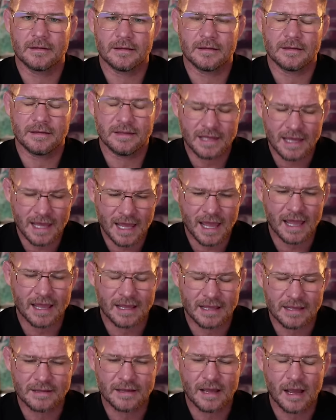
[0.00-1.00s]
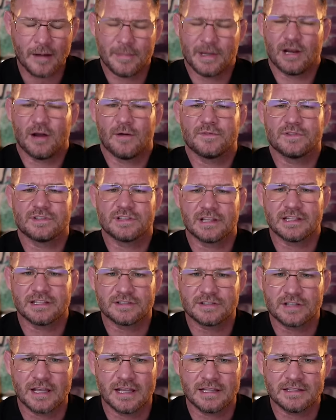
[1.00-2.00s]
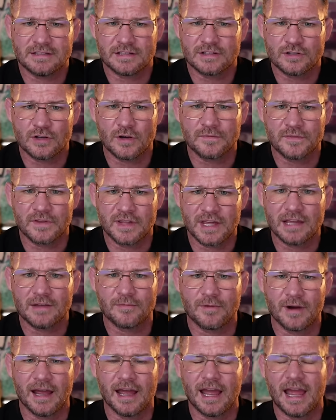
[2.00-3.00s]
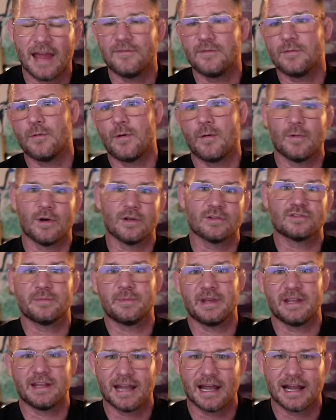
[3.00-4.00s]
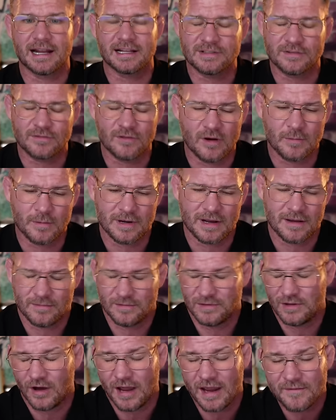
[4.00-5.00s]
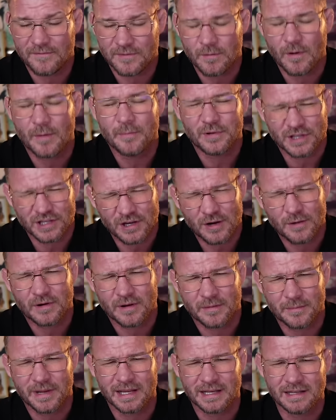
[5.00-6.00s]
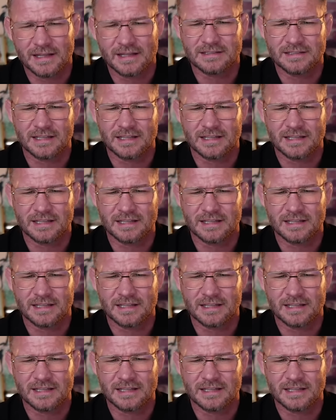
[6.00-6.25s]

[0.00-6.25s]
Yeah, I mean, obviously, it's it's a tough gig, right? Everyone wants to be an actor or whatever. Not everyone, but you know what I mean. It's,